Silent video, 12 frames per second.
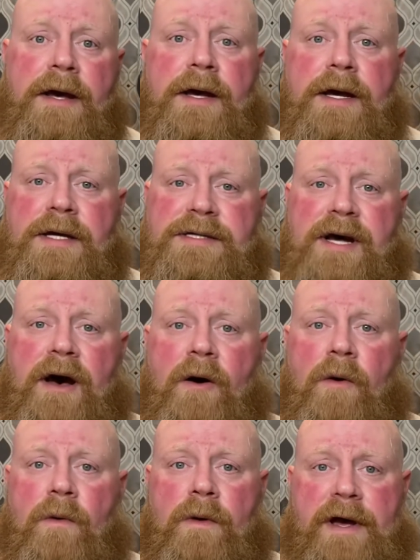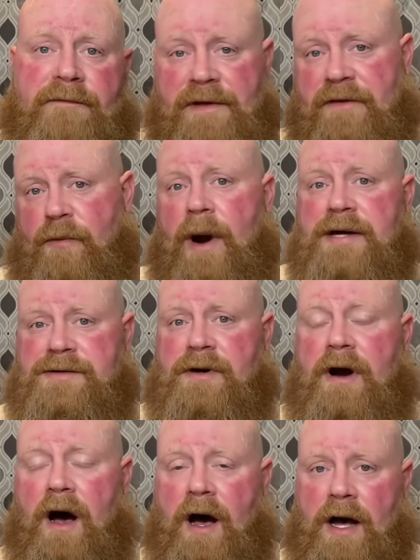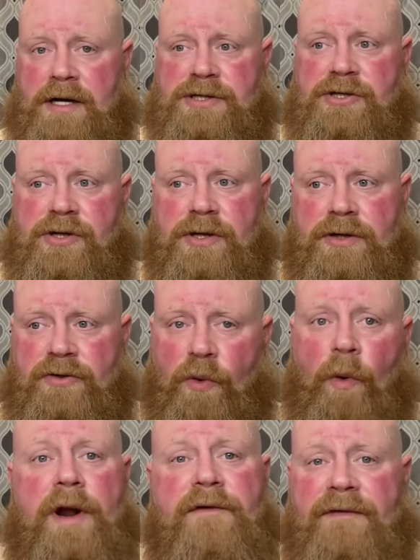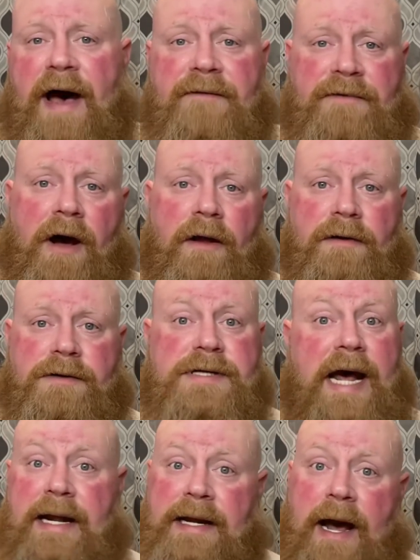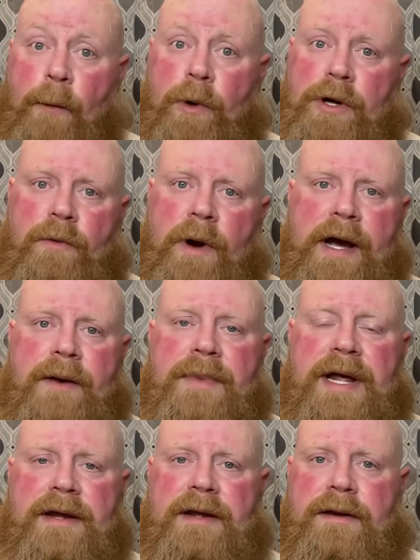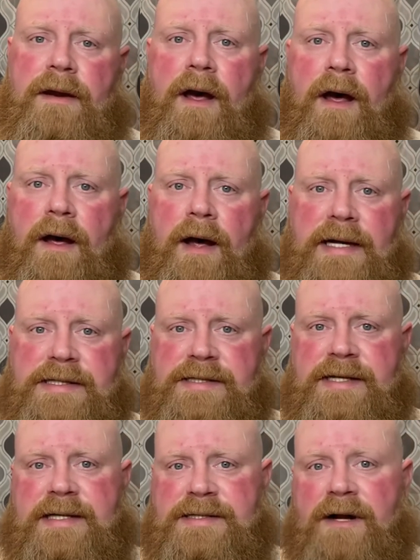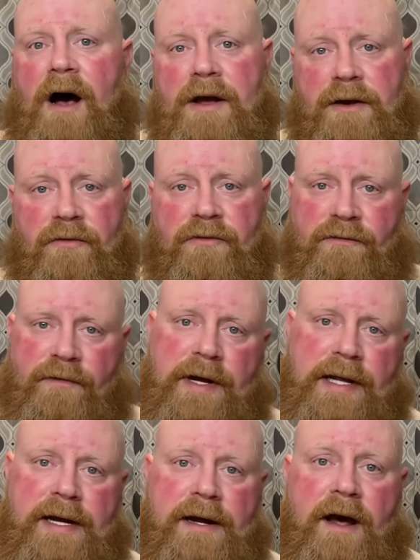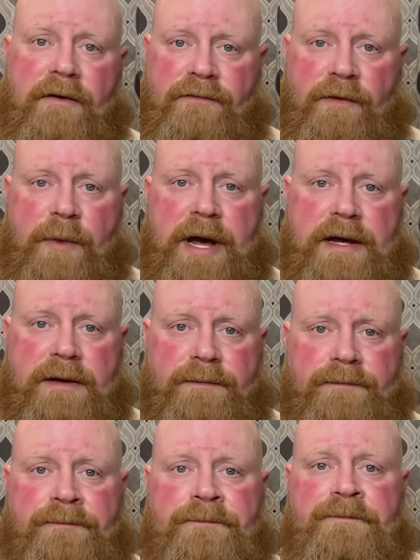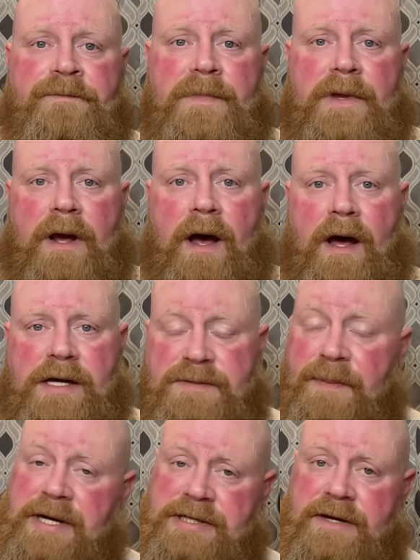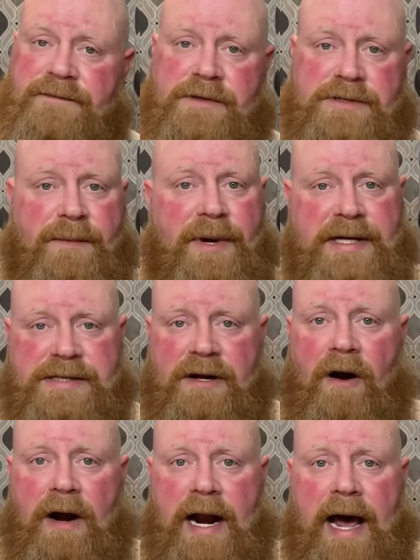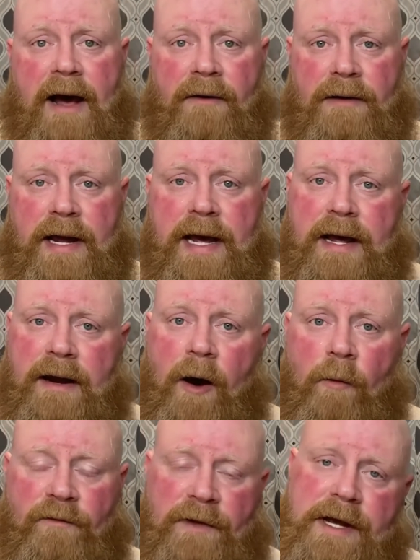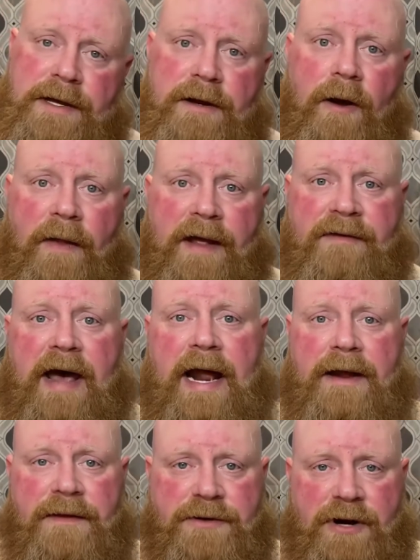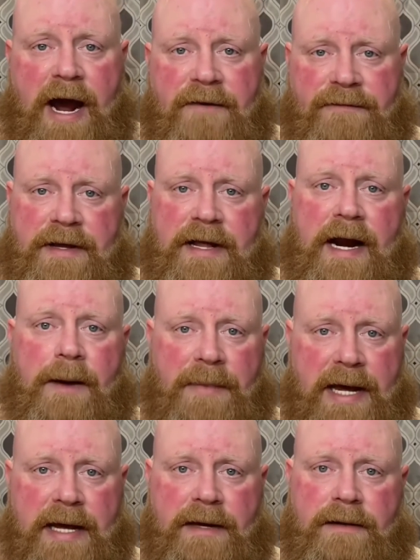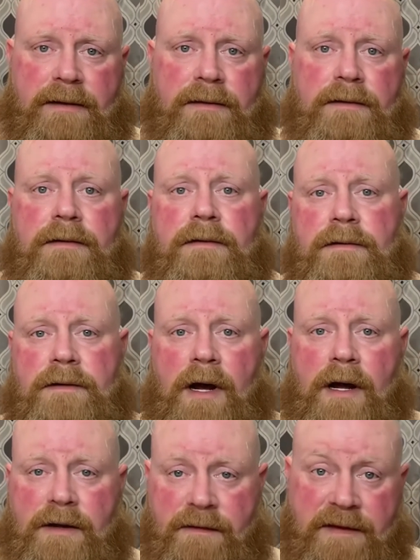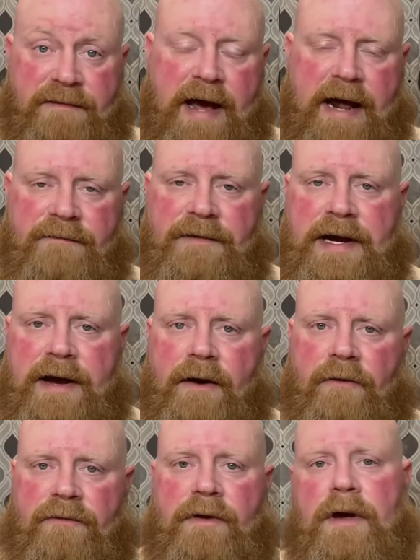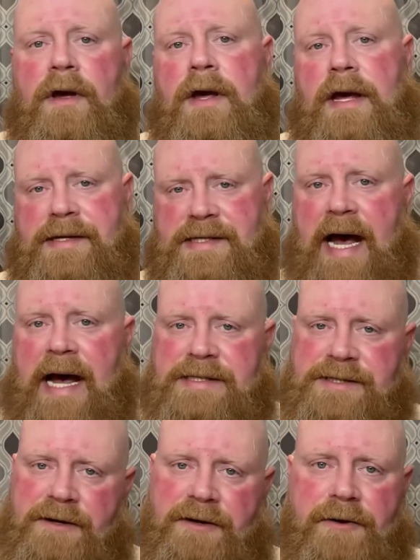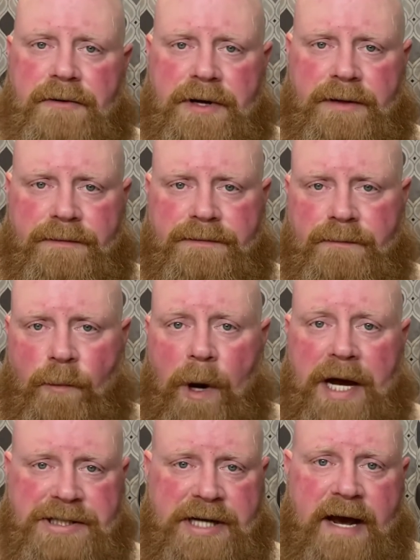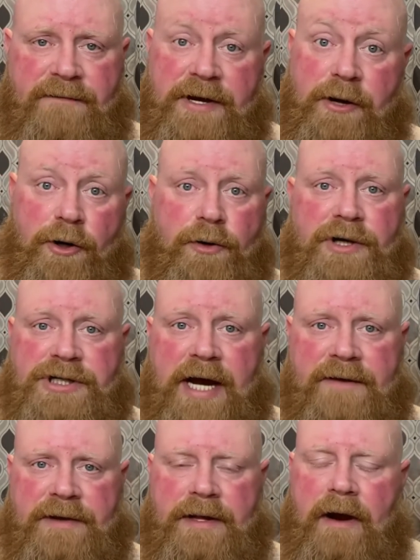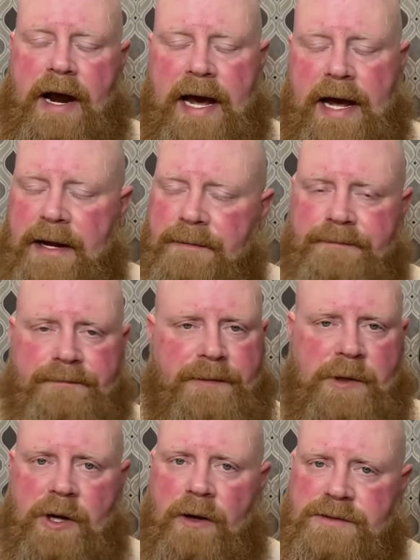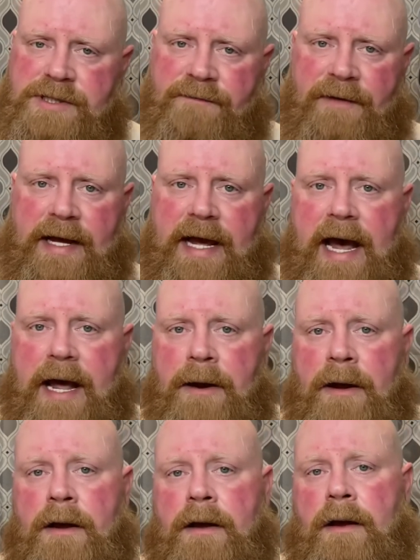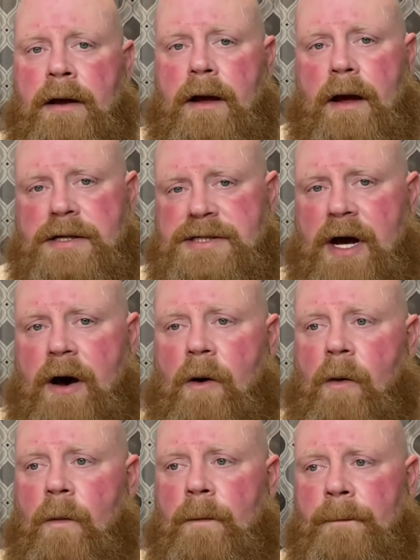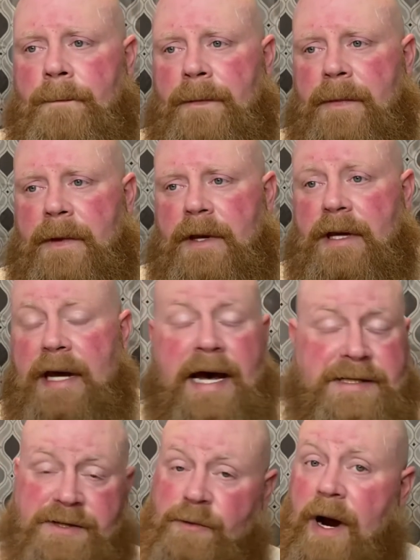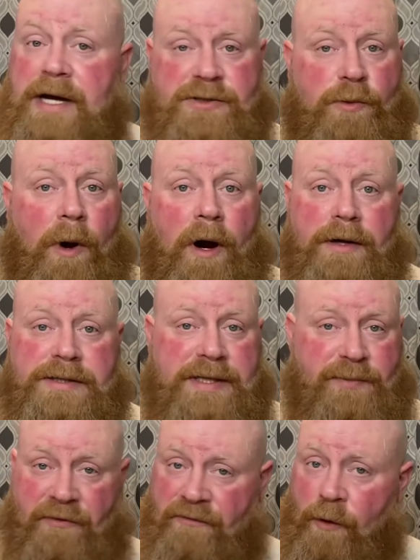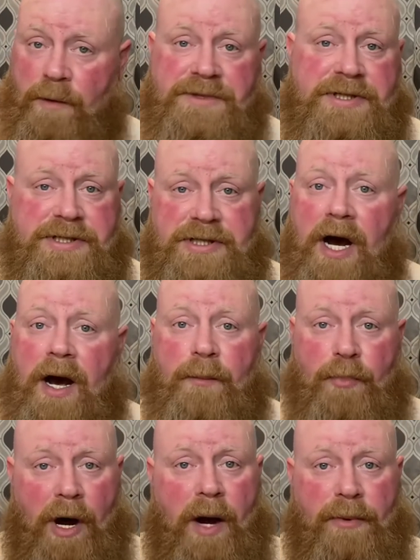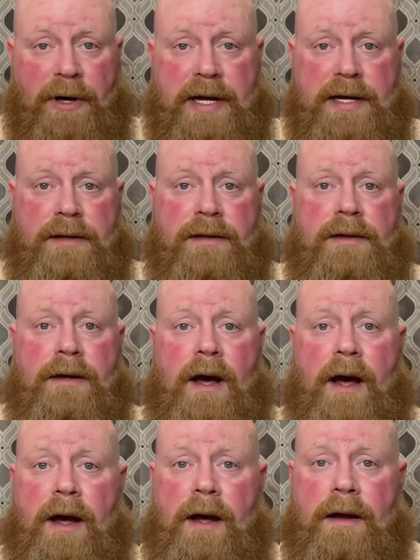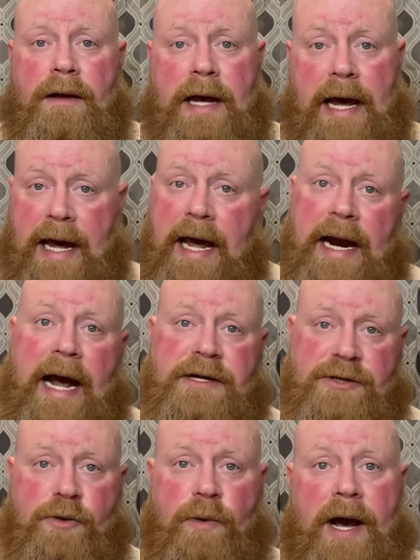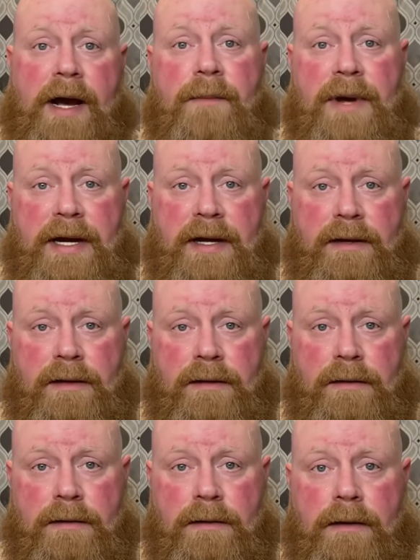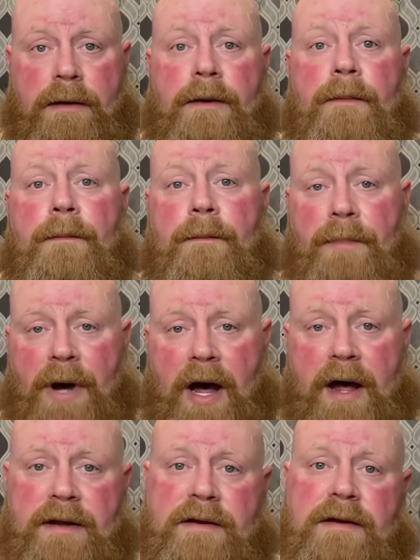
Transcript: So, if this razor costs $25, I wouldn't recommend it. It's not user-friendly enough for me, especially if you're somebody starting out, and hopefully, you know, that's kind of the traffic that I'm getting to these kind of videos, is guys that are new to wet shaving or new to shaving their head, you know, stuff like that. So, yes, the razor works. It performs its job properly, and I do recommend it, but